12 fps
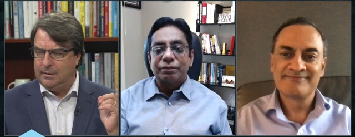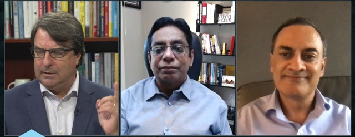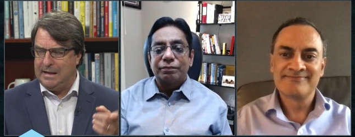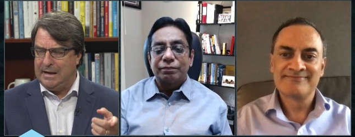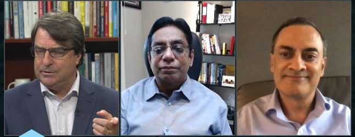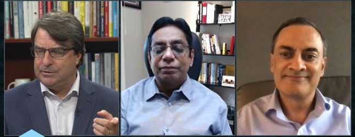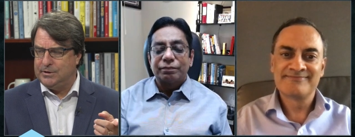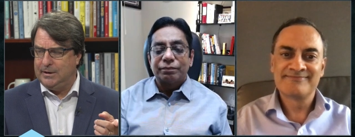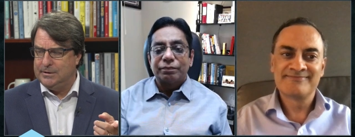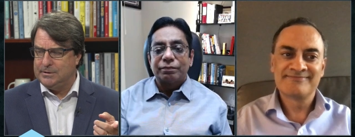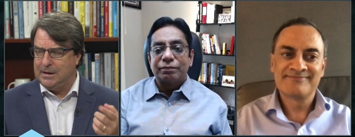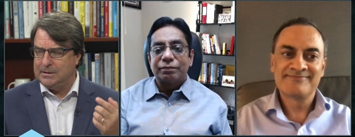Speaker 1: Cloud
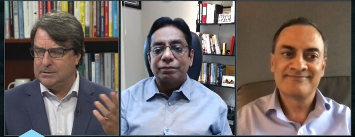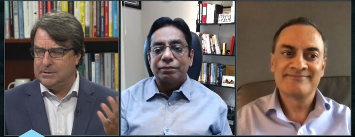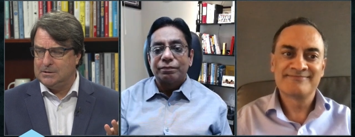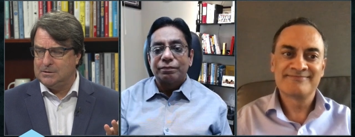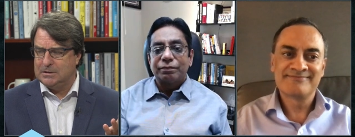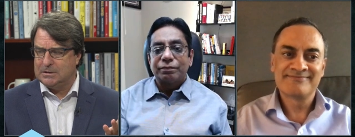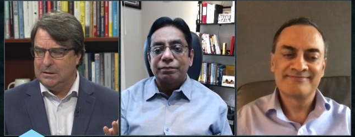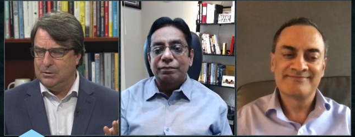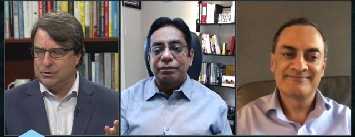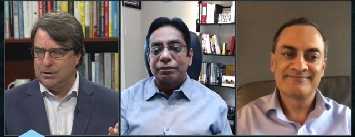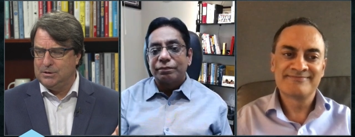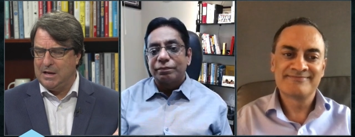City's got 60
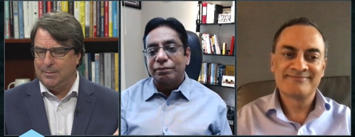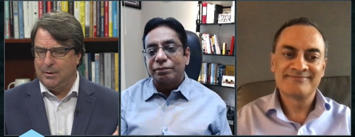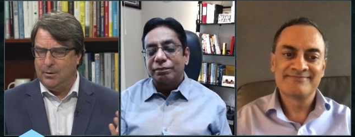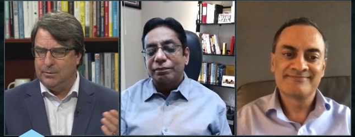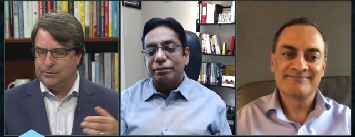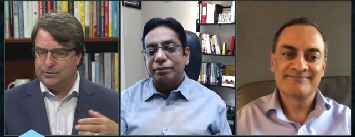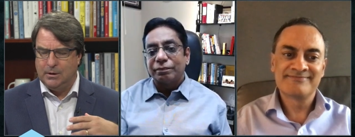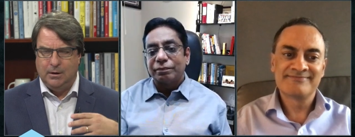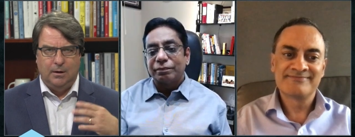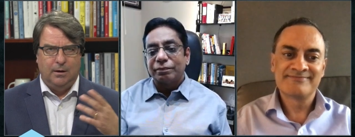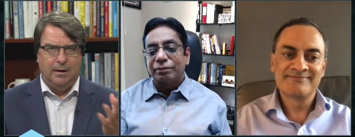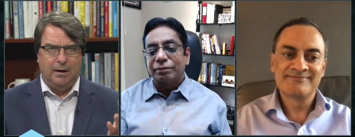solution demos.
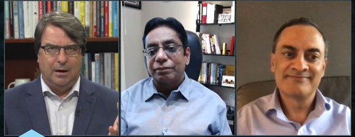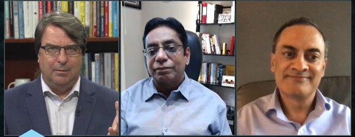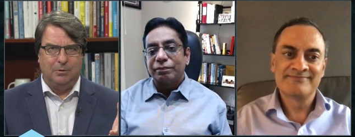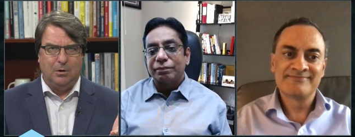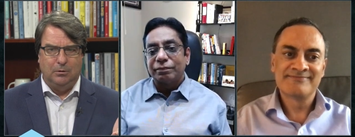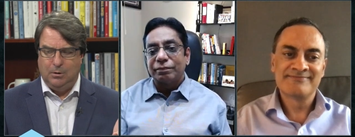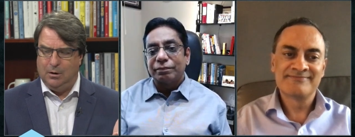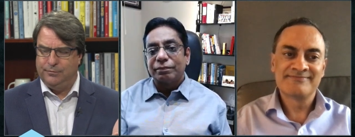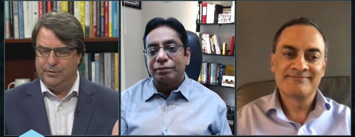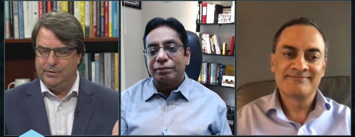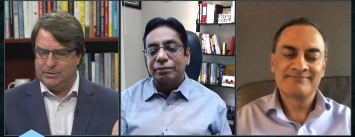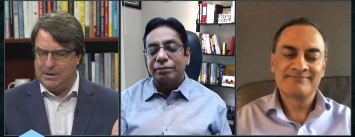Um, go look
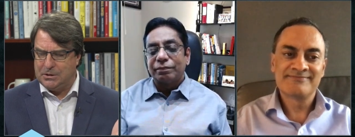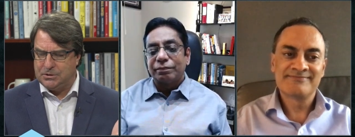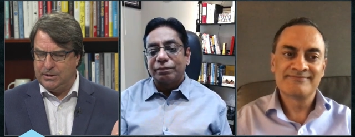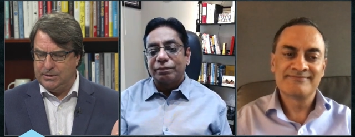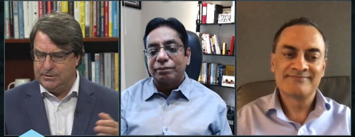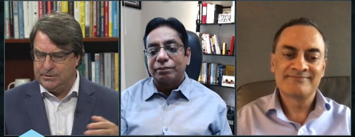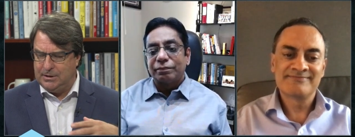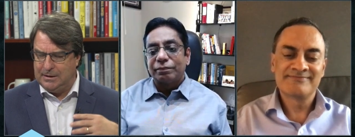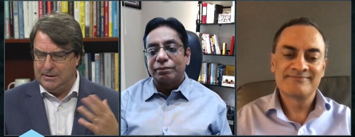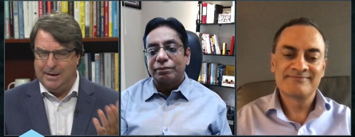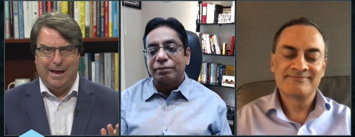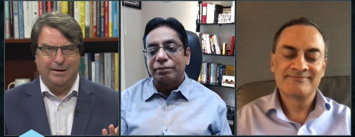for the sessions. You
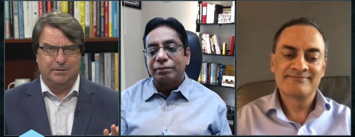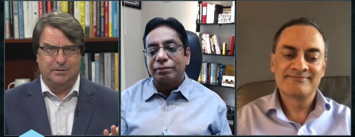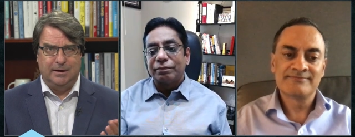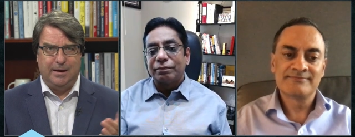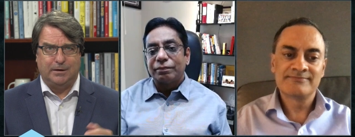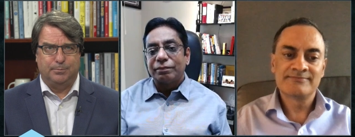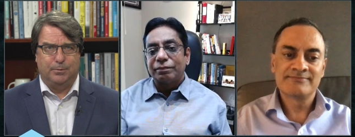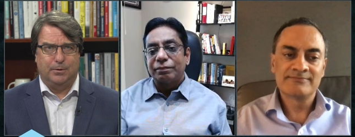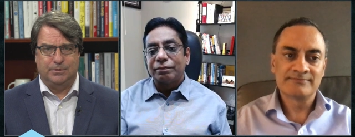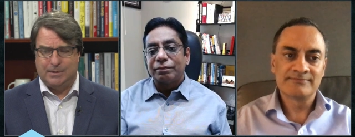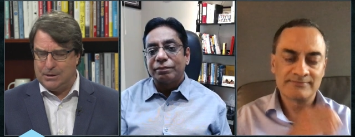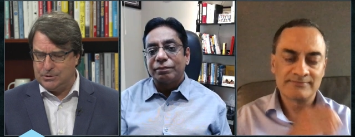got the X, the
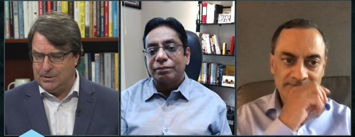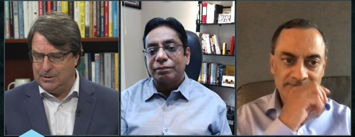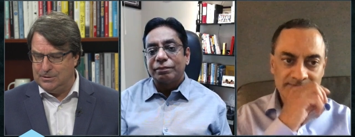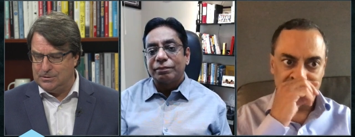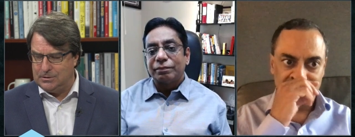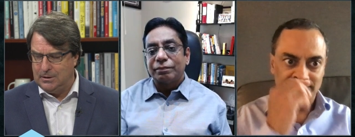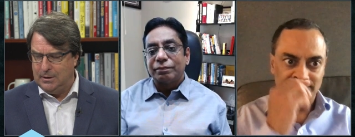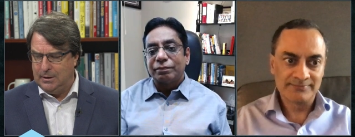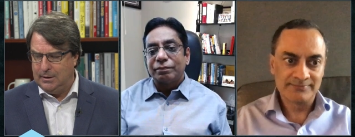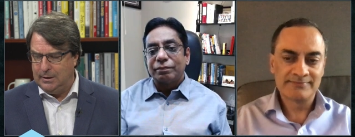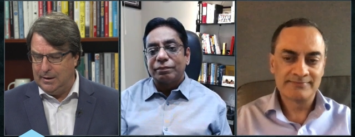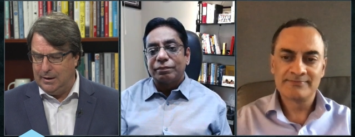expert sessions.
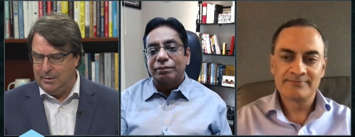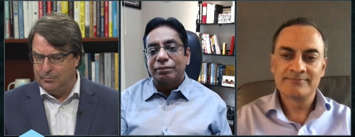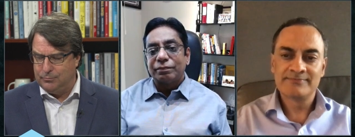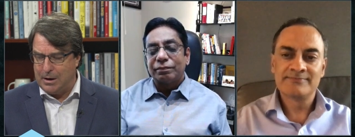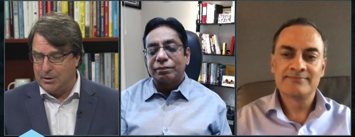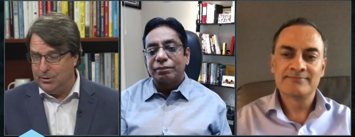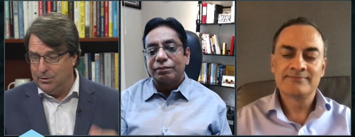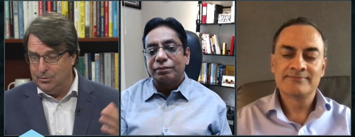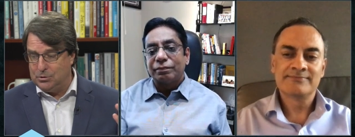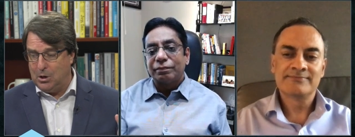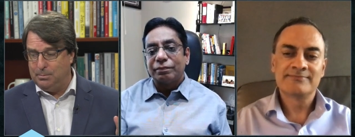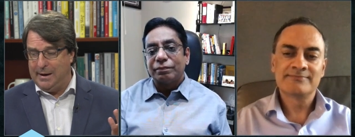Um, Raghu,
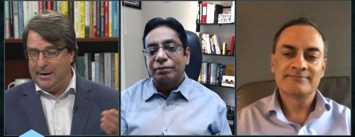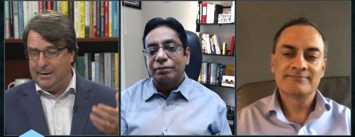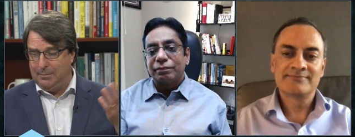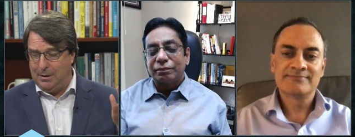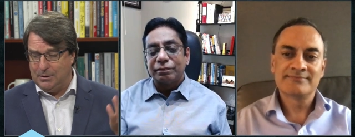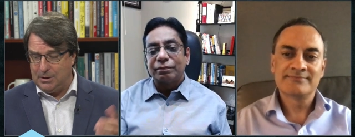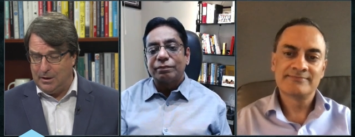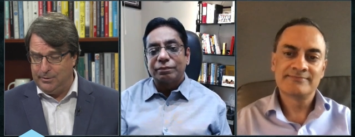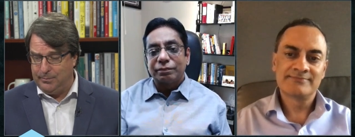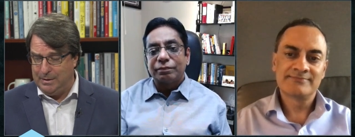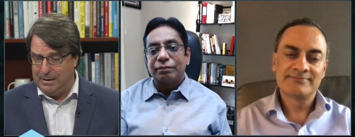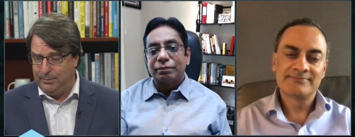Joe Beda, a bunch of
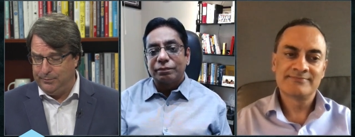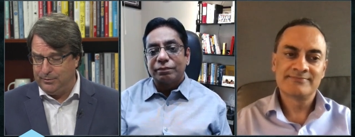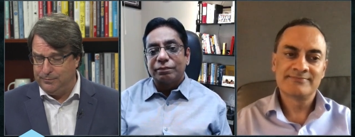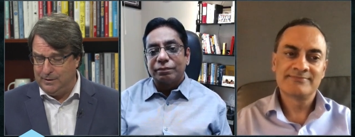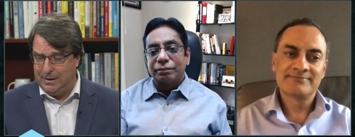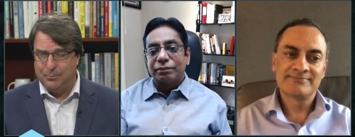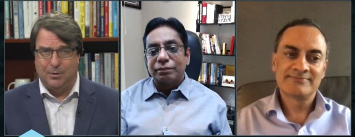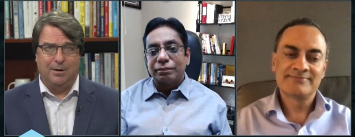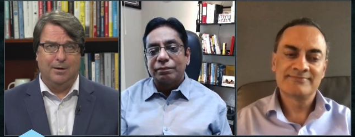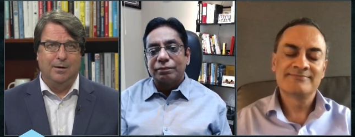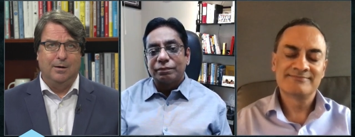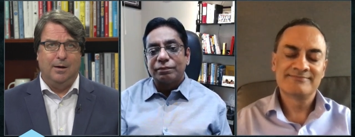other people from
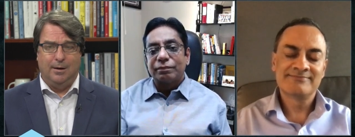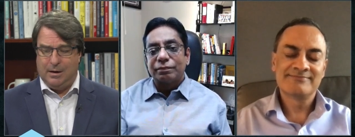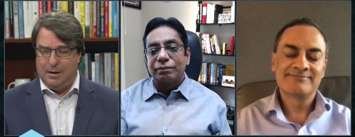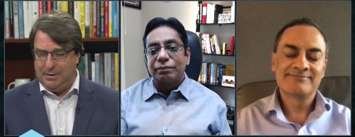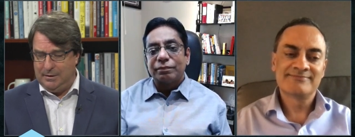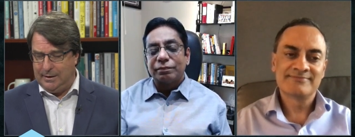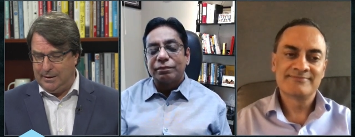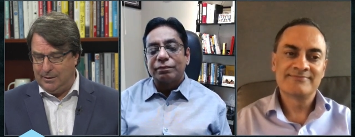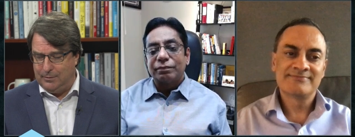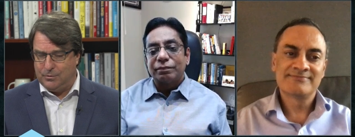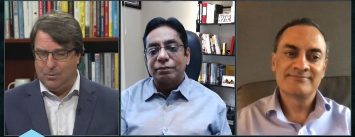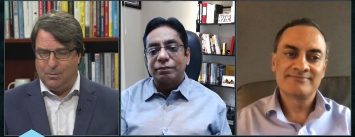VMware are going to be there.
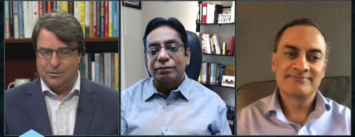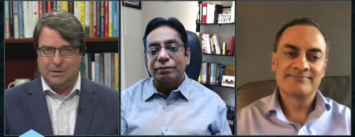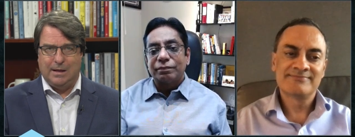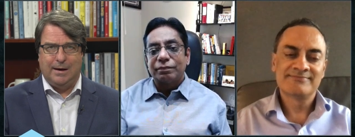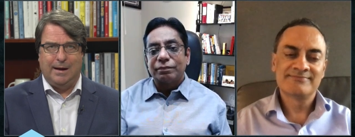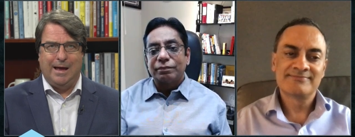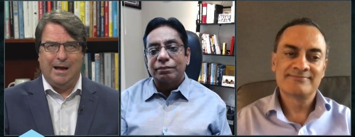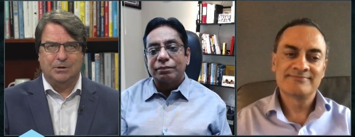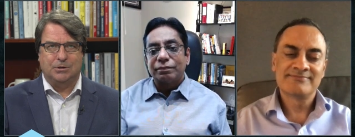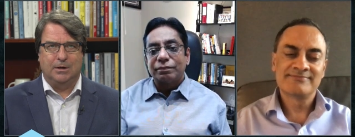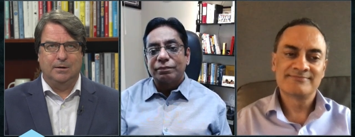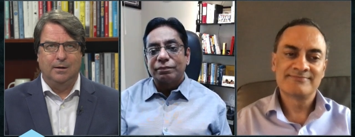And of course, a lot of
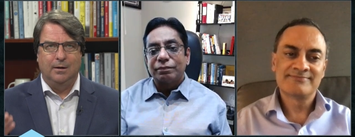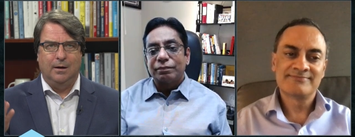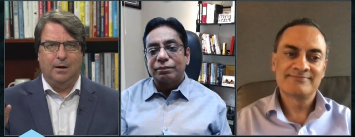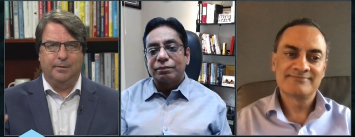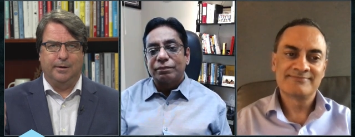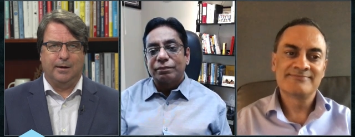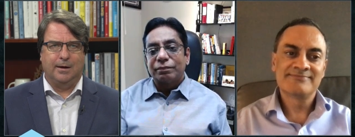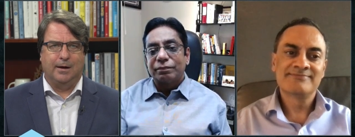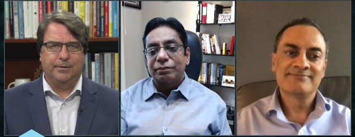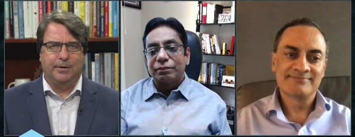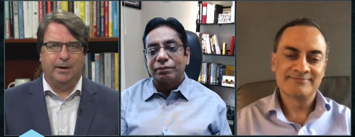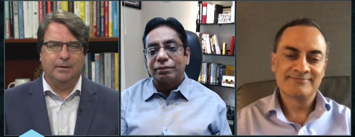action on the
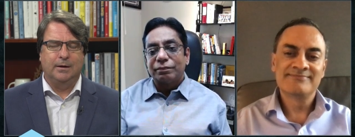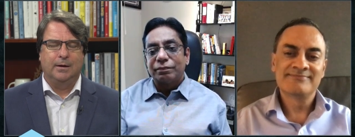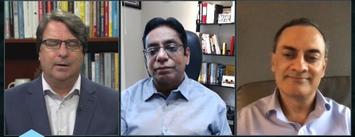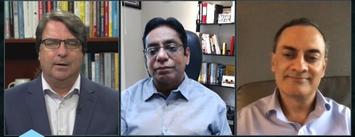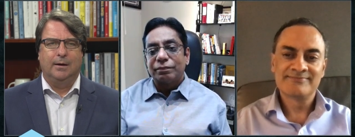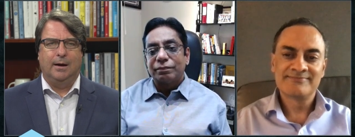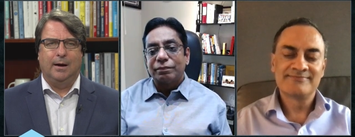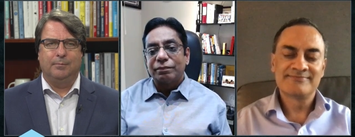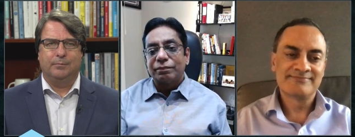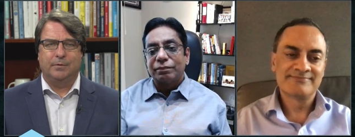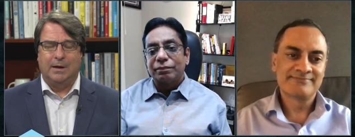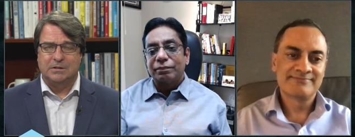content. Uh,
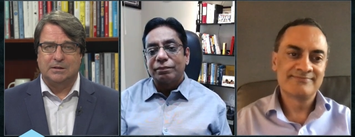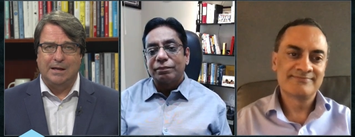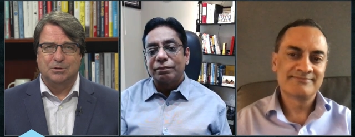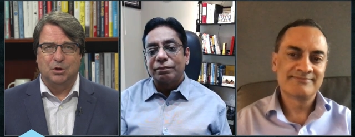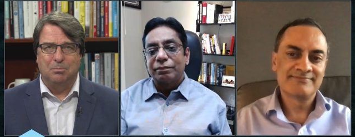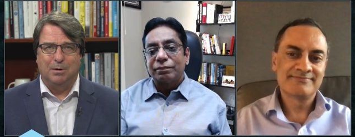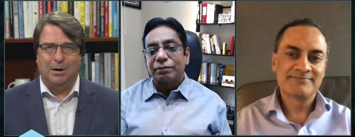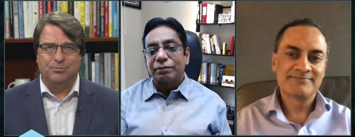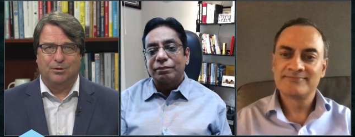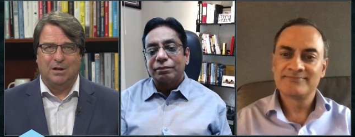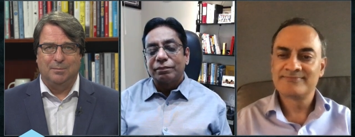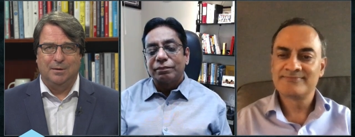guys, thanks so much
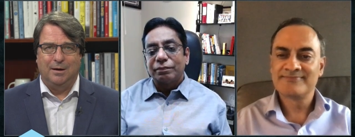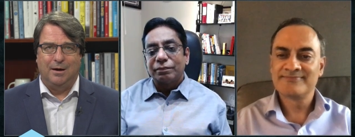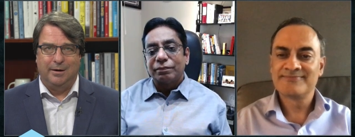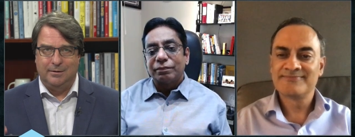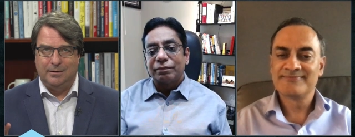for coming on.